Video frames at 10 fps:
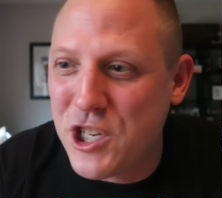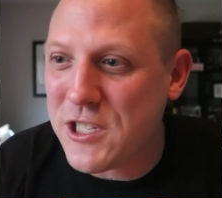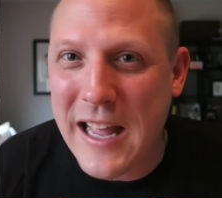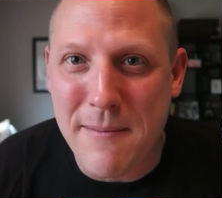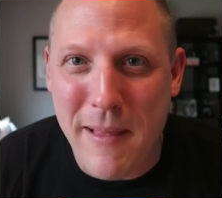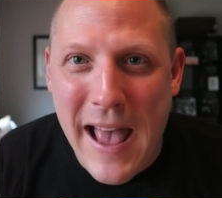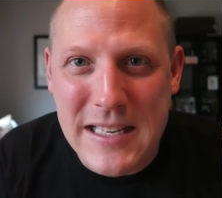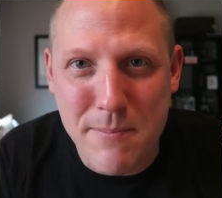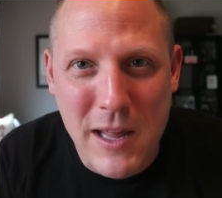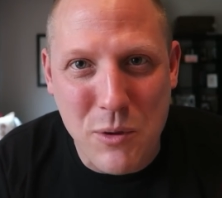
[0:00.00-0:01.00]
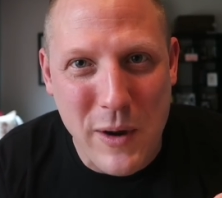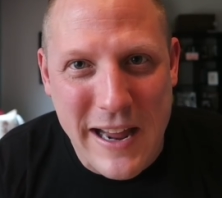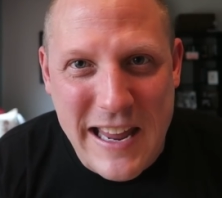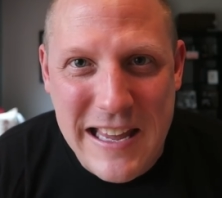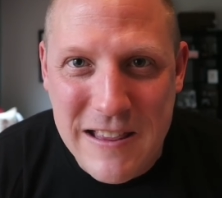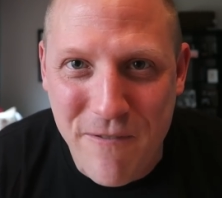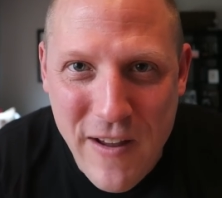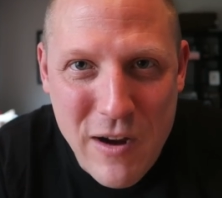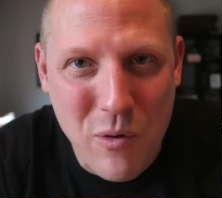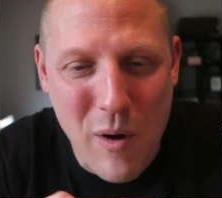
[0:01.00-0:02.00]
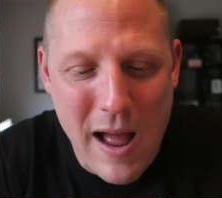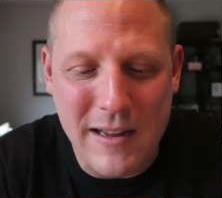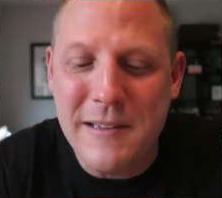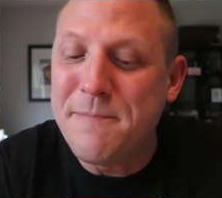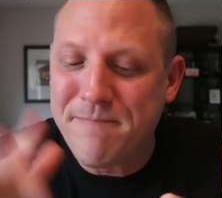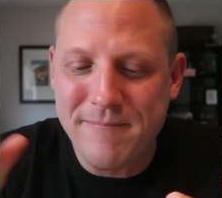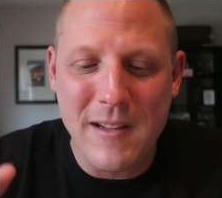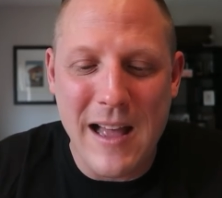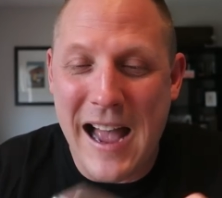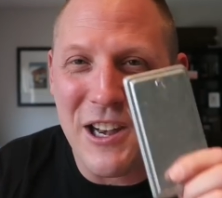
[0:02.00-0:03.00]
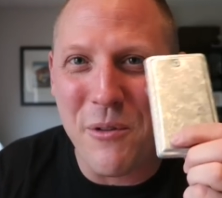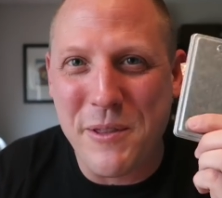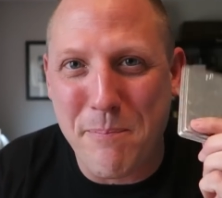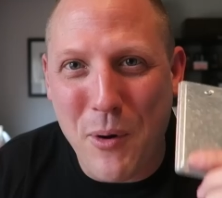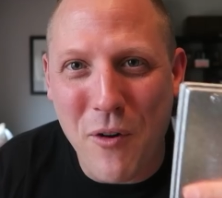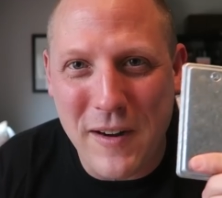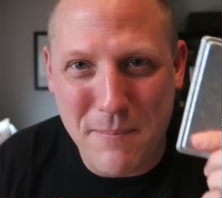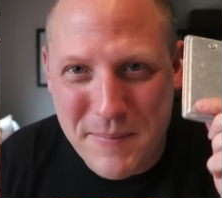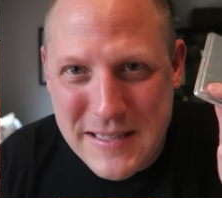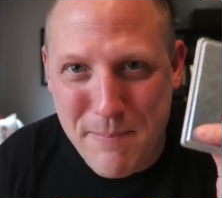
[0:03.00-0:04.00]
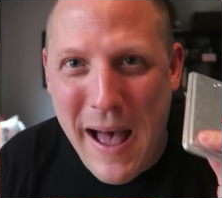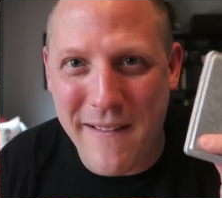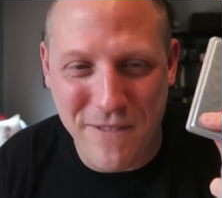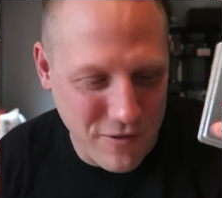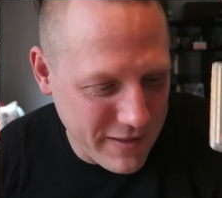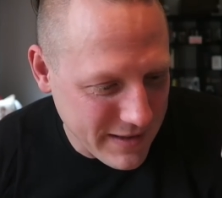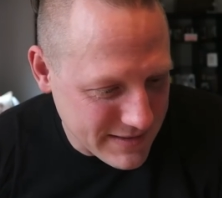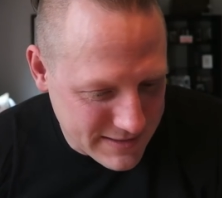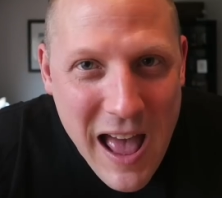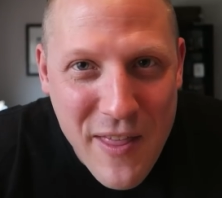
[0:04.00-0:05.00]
Just like last month when I hid the fake rock, I know the perfect spot for this.